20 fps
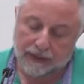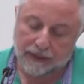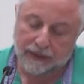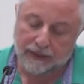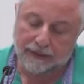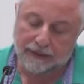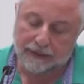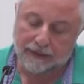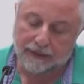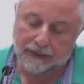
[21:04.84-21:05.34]

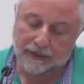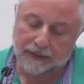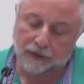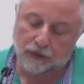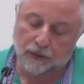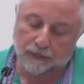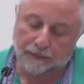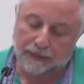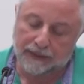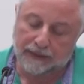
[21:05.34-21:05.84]
is in
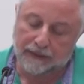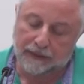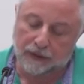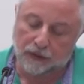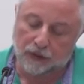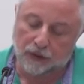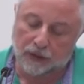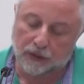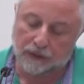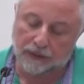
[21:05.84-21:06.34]
complete
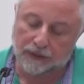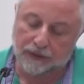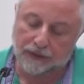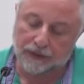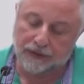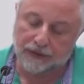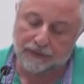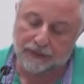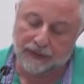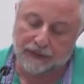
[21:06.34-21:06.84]

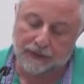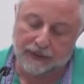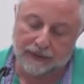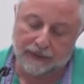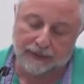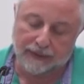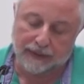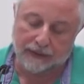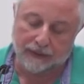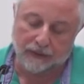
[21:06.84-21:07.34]
accordance with
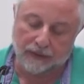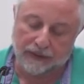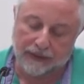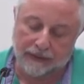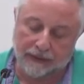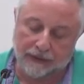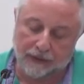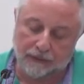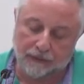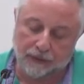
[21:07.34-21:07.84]
this
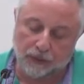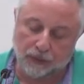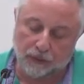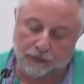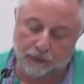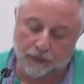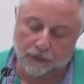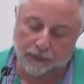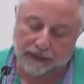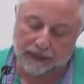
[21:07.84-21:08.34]
agonistic view
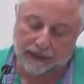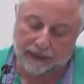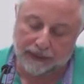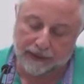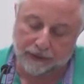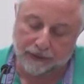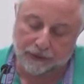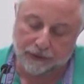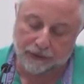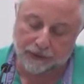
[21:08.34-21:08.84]
of
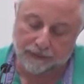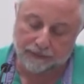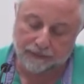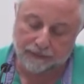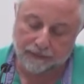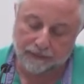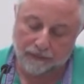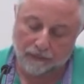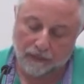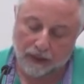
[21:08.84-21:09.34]
communication.
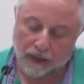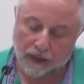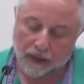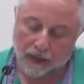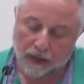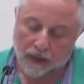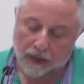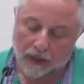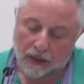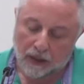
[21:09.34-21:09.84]

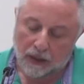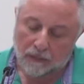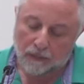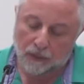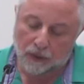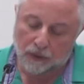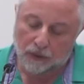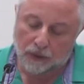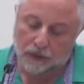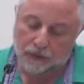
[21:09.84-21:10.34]

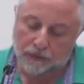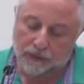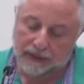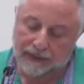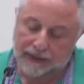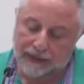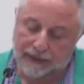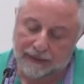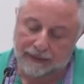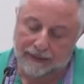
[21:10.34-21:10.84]
Moreover,
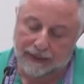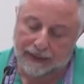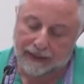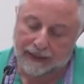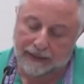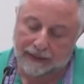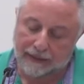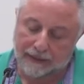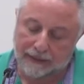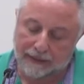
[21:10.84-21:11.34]
in his
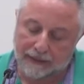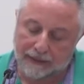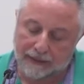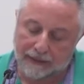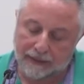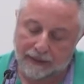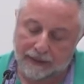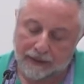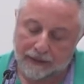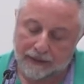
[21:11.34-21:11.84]

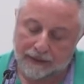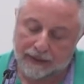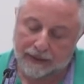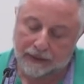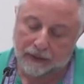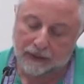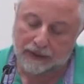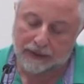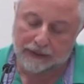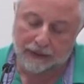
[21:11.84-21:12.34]
eyes,
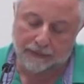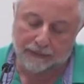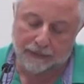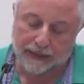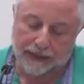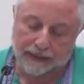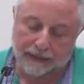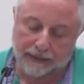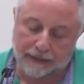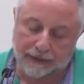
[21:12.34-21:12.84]
Psychoanalytic
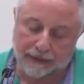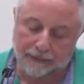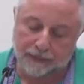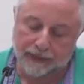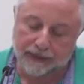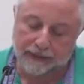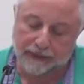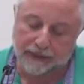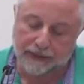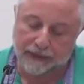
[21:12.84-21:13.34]
practice is
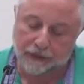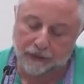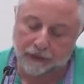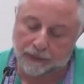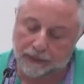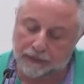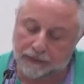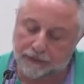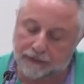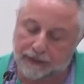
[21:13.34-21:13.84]
predicated
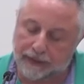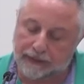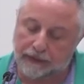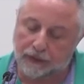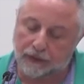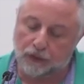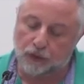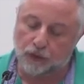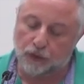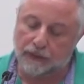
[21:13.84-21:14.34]
upon the fact
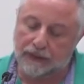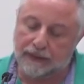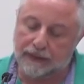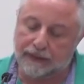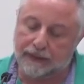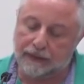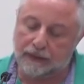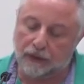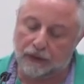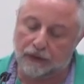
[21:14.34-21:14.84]
that humans
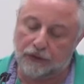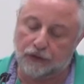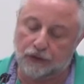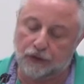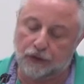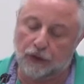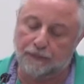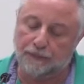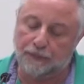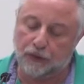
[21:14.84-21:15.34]
cannot
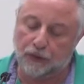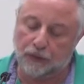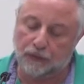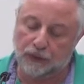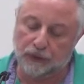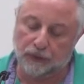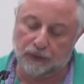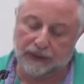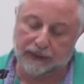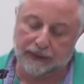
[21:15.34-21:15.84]
stop
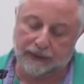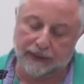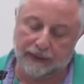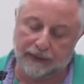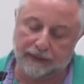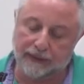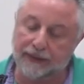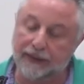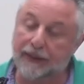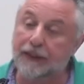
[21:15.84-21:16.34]

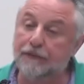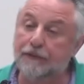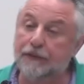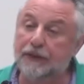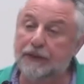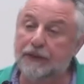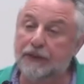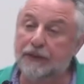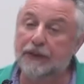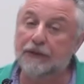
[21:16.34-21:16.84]
communicating,
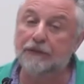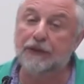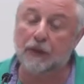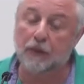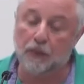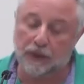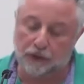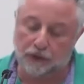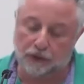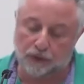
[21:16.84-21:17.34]
even if they
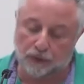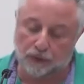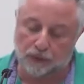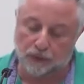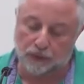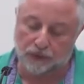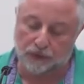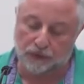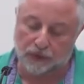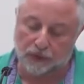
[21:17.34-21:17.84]
wish to
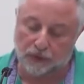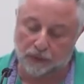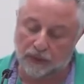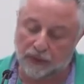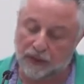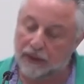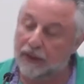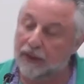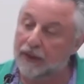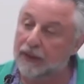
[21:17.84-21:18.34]
do so.
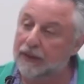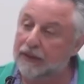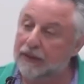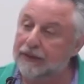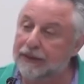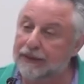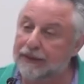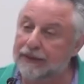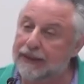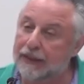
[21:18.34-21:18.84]

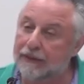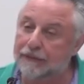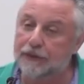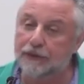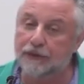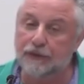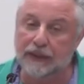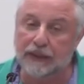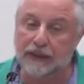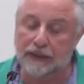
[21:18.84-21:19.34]
They never
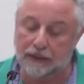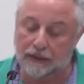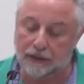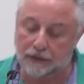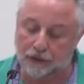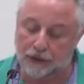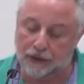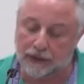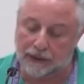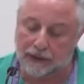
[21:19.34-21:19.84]
really
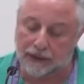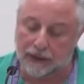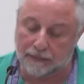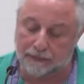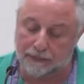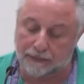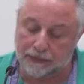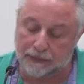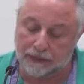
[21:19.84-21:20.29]
shut up.